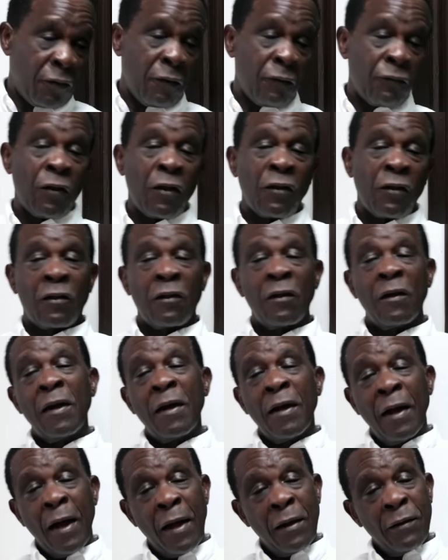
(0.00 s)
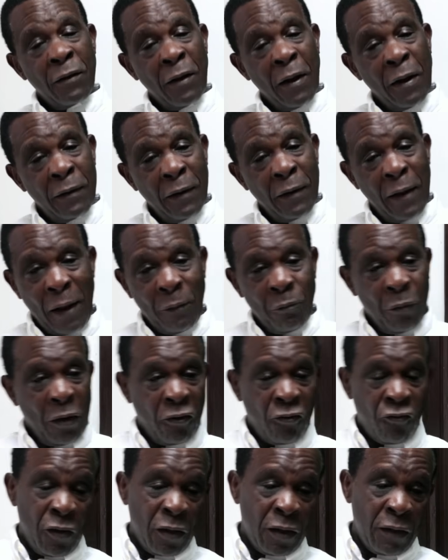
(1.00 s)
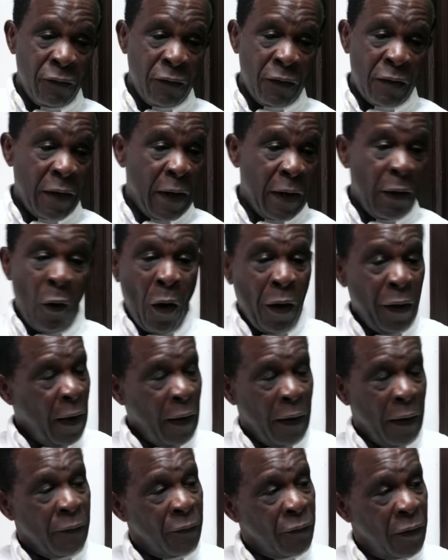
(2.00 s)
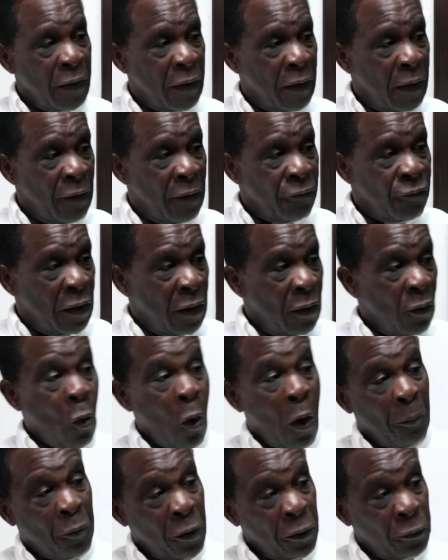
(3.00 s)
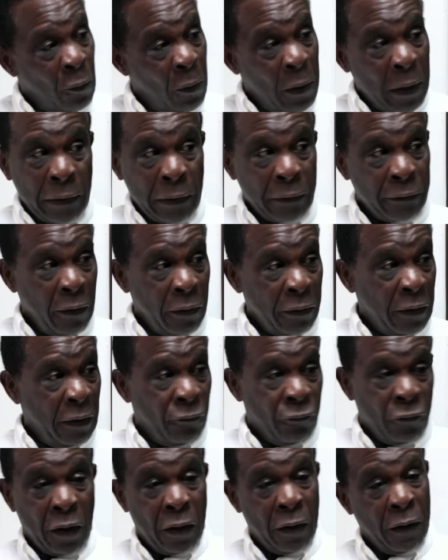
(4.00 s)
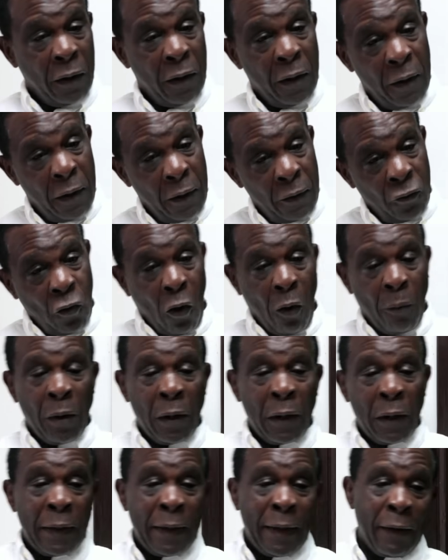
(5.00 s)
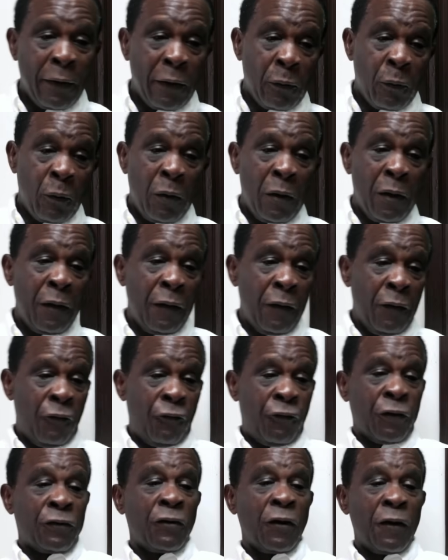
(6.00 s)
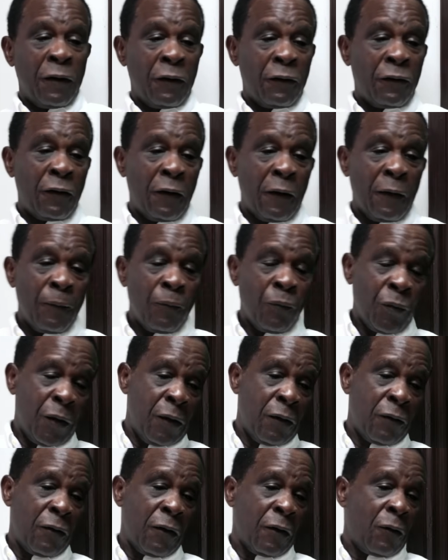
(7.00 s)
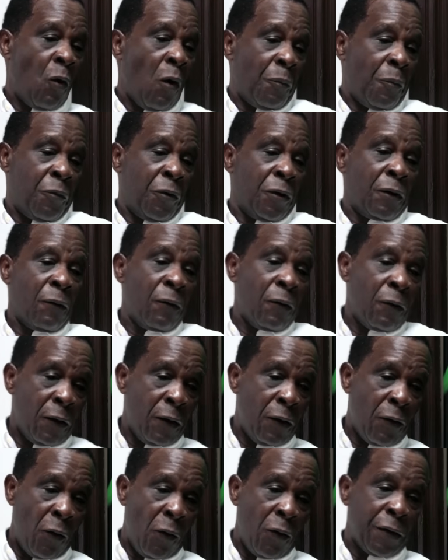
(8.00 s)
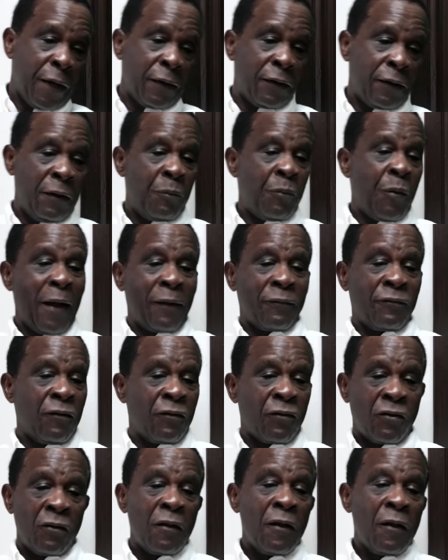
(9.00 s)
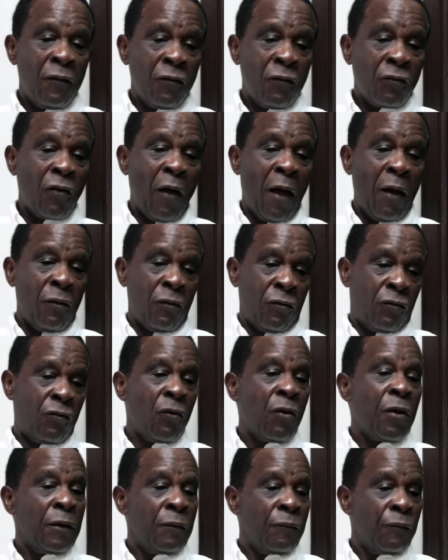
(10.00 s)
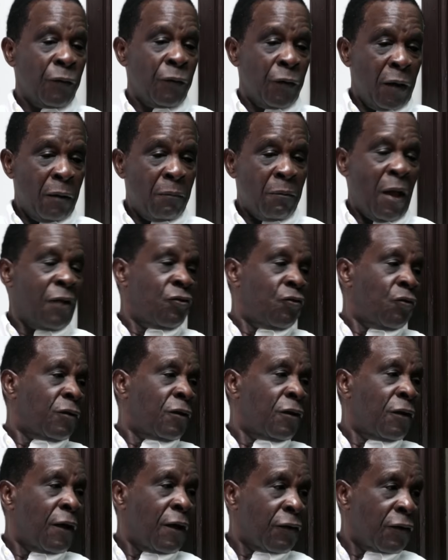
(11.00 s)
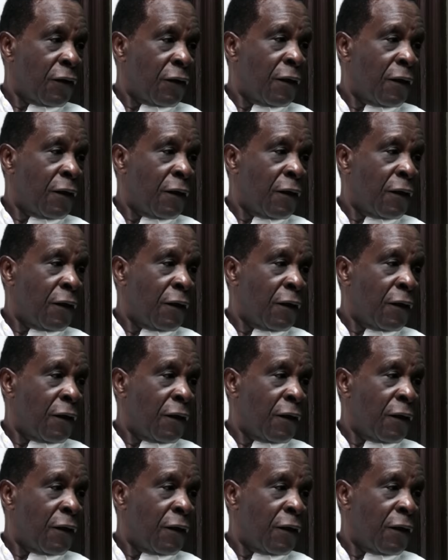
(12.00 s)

this and the administrative. As a lawyer, he lived in the corporate world, not even in the normal legal world. Fraternity is the corporate law that he practiced. So I was doing my duty as a